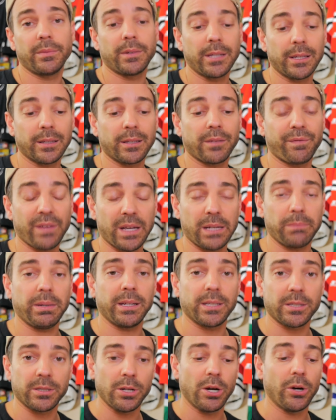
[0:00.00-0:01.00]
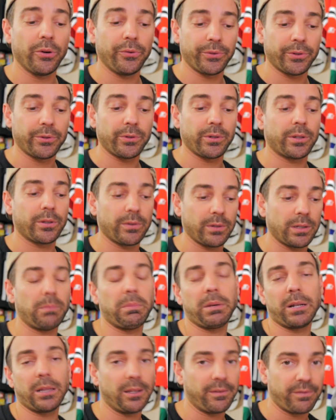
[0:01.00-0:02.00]
think the fan base know they're they're in the
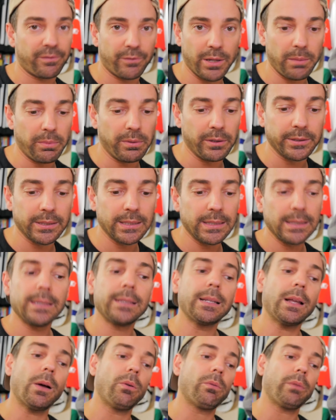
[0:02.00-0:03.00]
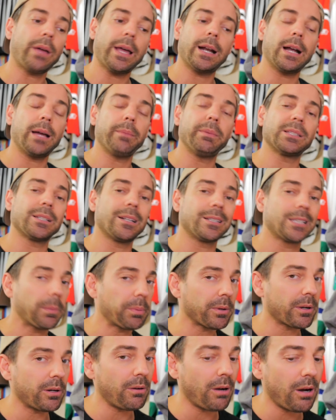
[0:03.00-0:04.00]
middle of rebuild now. Anaheim is in a
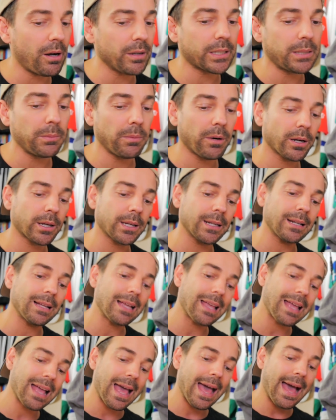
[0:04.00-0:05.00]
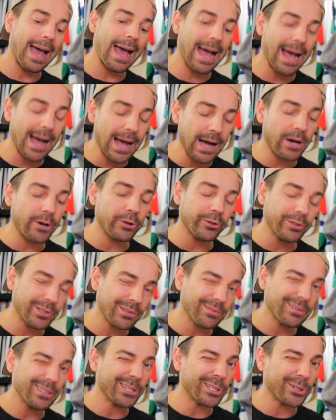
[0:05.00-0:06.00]
typical hockey market. How
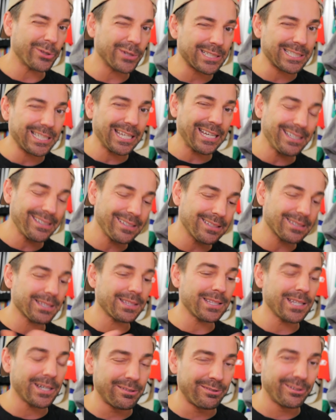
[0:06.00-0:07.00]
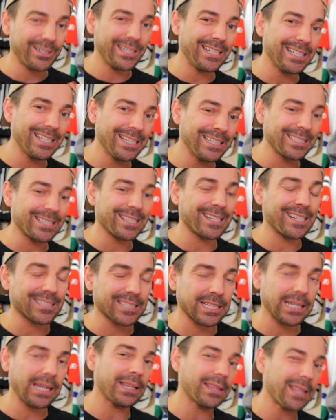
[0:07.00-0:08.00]
their attendance in the arena is going to
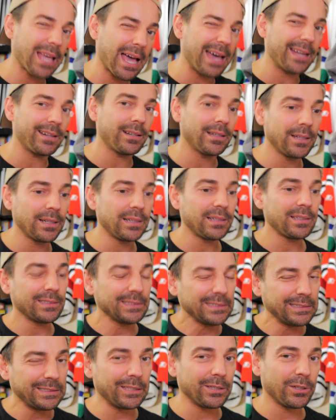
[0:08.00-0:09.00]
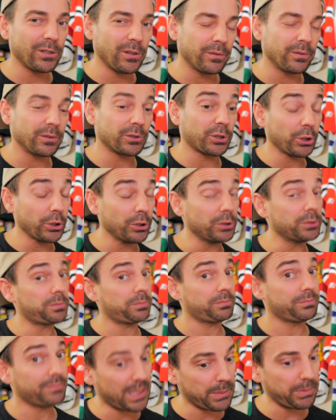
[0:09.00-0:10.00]
take that you know, over
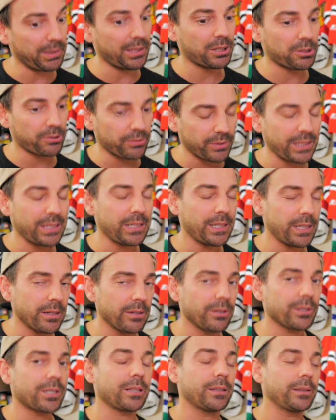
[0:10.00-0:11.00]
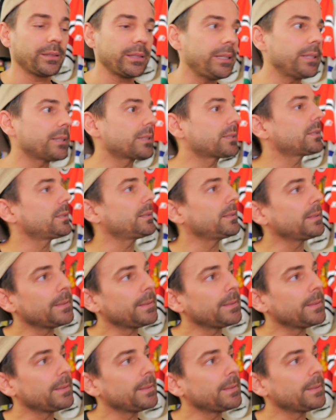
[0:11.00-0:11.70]
two, maybe three years at least.